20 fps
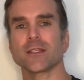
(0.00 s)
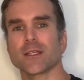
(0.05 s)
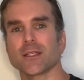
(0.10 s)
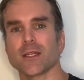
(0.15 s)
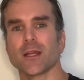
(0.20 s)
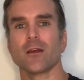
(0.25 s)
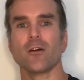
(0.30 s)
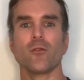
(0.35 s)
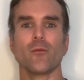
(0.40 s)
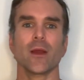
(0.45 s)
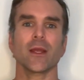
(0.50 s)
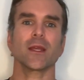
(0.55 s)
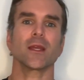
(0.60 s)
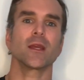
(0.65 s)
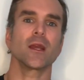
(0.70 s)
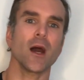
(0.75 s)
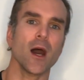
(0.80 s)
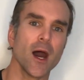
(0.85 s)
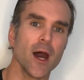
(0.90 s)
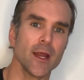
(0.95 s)
It's like, oh my
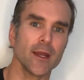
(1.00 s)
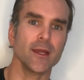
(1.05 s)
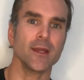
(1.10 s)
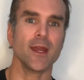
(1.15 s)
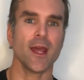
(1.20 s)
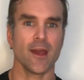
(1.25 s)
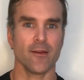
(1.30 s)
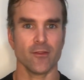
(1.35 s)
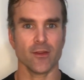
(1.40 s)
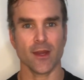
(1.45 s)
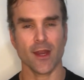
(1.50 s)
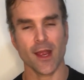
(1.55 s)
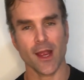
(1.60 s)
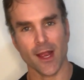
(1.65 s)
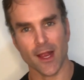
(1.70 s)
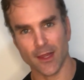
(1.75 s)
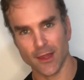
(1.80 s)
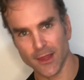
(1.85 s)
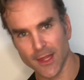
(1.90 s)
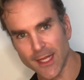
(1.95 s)
God in heaven,
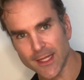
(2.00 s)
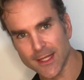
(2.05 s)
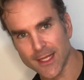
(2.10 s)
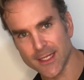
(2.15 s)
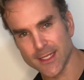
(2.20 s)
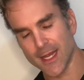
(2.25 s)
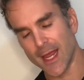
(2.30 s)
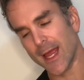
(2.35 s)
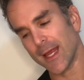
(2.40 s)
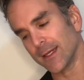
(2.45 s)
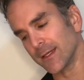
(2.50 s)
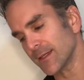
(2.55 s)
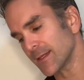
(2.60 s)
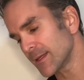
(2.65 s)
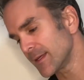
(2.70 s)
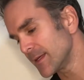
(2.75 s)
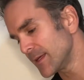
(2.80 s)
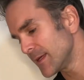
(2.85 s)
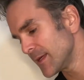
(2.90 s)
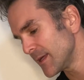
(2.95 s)
let this end.
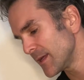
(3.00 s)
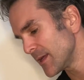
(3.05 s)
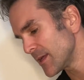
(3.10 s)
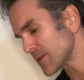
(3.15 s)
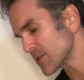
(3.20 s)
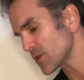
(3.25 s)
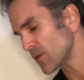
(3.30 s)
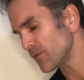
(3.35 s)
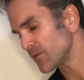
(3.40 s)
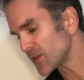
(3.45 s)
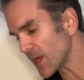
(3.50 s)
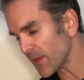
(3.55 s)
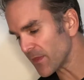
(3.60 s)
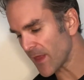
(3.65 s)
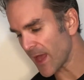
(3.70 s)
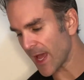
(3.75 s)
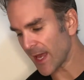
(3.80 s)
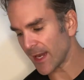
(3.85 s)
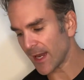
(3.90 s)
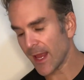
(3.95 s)
So you've done
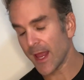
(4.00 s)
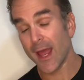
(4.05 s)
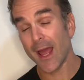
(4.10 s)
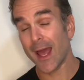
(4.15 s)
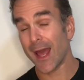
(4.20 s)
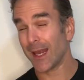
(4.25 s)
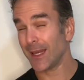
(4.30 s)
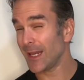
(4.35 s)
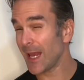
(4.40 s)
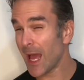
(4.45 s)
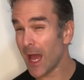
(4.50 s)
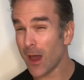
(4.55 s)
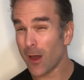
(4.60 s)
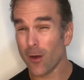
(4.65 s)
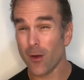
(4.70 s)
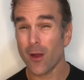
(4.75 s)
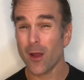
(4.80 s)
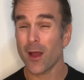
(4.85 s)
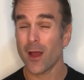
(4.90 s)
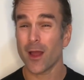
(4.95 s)
that, and
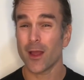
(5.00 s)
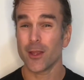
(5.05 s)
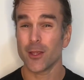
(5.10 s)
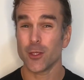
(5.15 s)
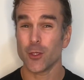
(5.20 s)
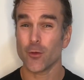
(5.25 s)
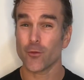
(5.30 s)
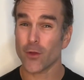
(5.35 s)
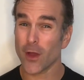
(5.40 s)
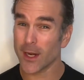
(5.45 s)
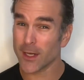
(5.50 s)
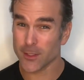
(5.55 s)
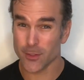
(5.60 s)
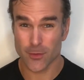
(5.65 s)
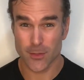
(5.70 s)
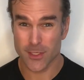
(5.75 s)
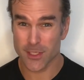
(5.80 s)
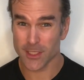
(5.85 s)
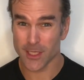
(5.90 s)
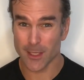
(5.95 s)
now you've got to do
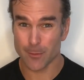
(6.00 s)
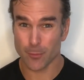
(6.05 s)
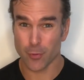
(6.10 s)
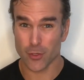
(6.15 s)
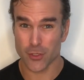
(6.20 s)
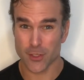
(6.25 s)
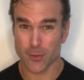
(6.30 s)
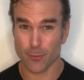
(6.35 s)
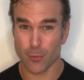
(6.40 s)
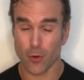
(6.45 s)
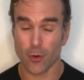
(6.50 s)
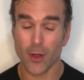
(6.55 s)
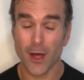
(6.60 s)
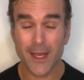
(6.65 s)
the sled push and pull.